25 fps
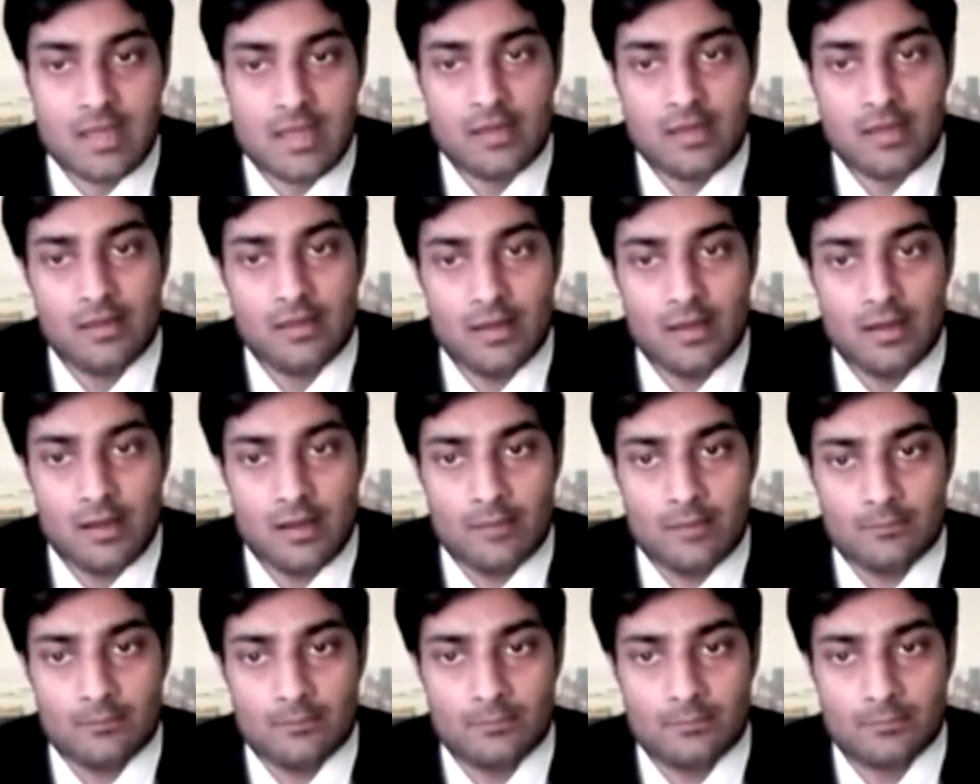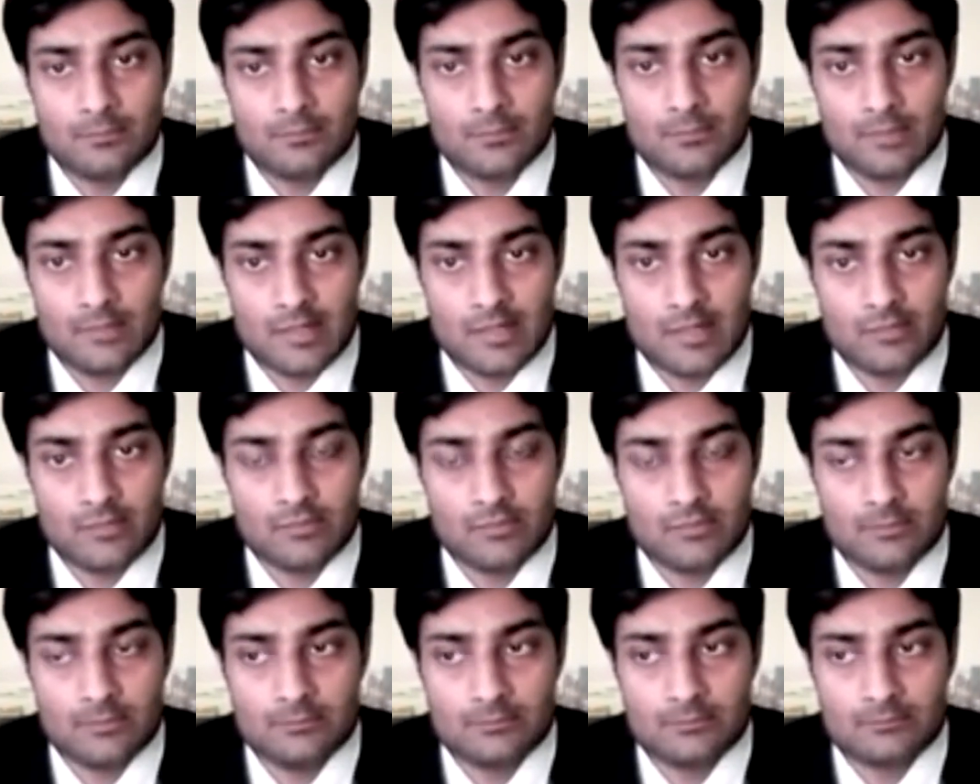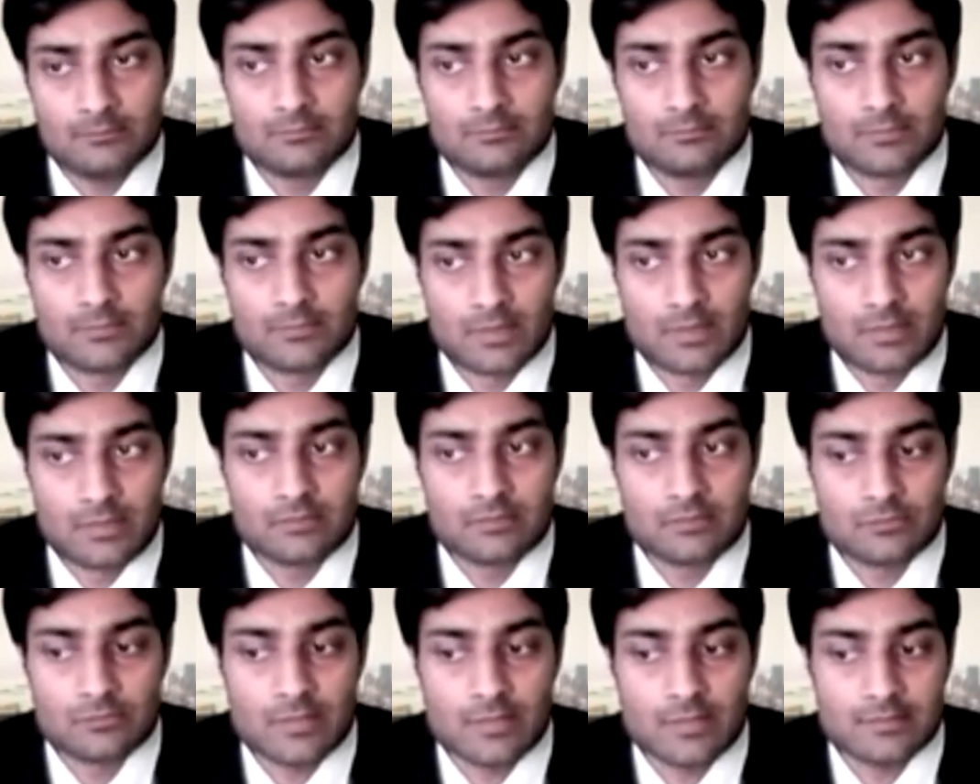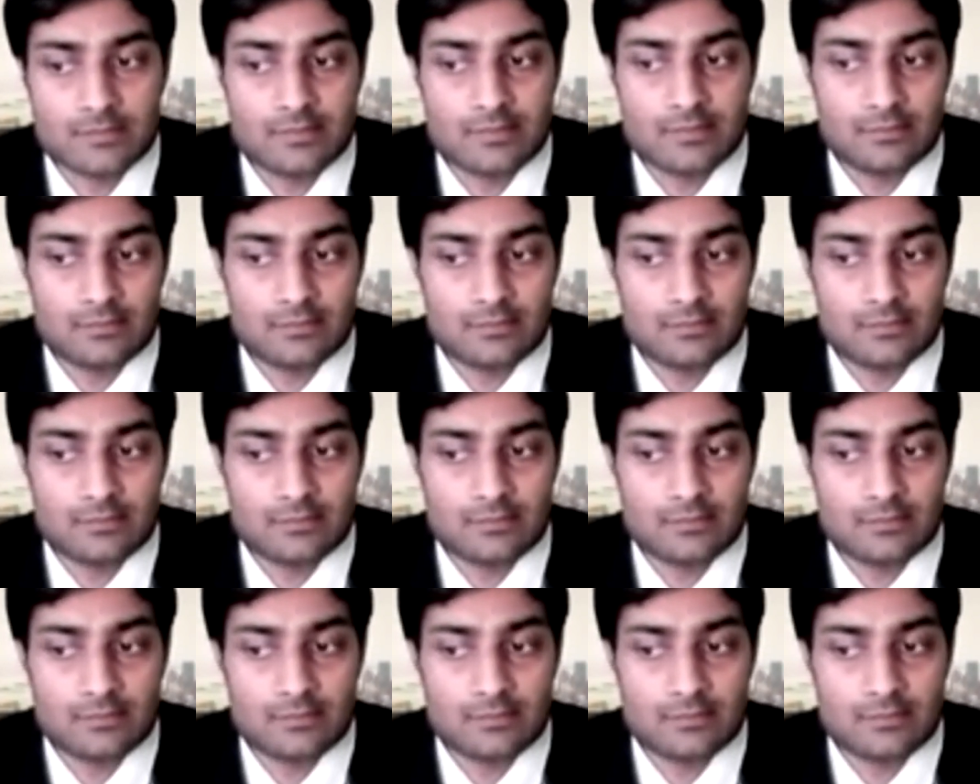ahead of them. So I think,